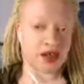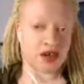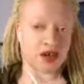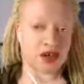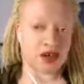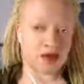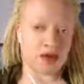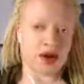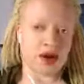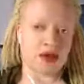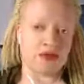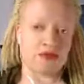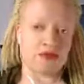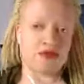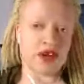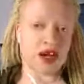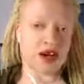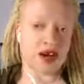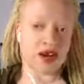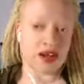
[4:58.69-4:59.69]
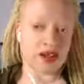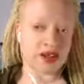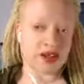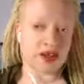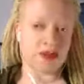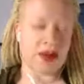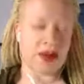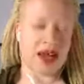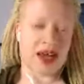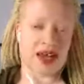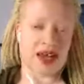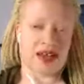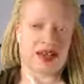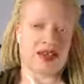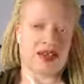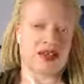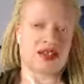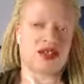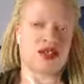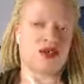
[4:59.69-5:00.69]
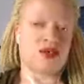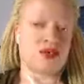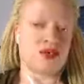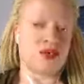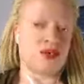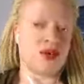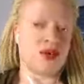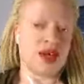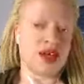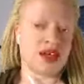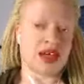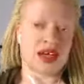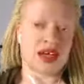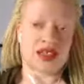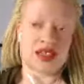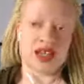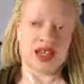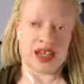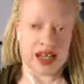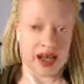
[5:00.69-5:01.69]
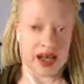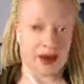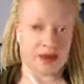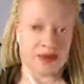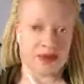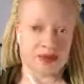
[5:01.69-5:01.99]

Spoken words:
You want a very clear path to that checkout.